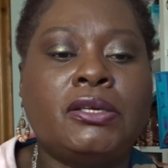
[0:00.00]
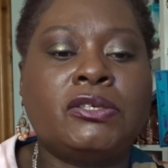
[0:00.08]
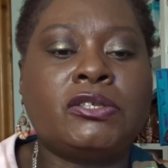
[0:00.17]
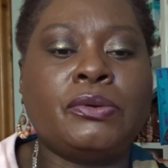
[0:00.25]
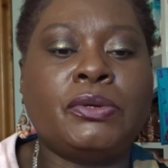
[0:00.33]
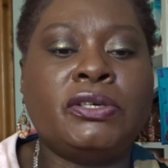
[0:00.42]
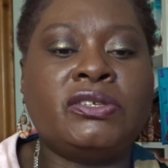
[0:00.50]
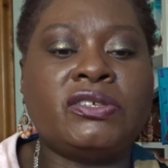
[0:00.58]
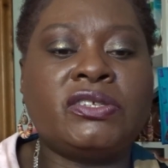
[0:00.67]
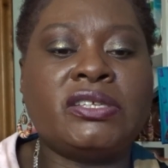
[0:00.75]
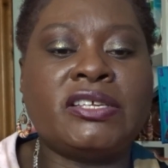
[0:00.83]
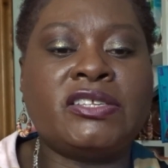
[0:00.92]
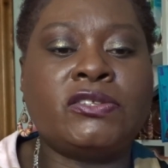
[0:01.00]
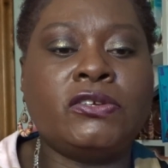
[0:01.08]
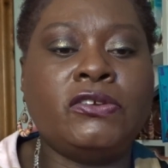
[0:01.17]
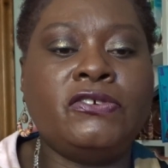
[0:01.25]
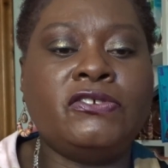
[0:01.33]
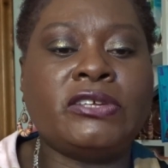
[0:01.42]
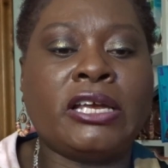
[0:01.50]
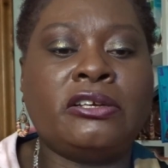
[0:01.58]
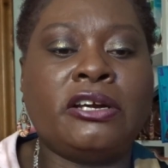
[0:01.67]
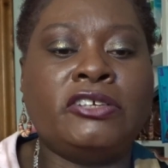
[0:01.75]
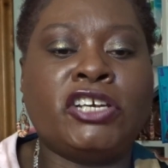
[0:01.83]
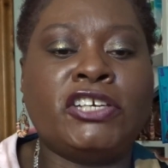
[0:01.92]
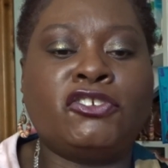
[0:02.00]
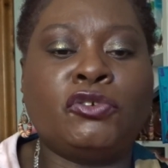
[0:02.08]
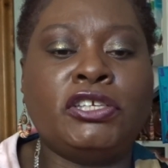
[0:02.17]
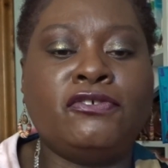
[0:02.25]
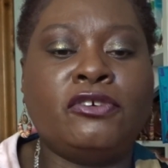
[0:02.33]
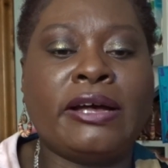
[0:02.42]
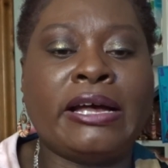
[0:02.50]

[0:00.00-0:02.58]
So it just says soothes and hydrates for 24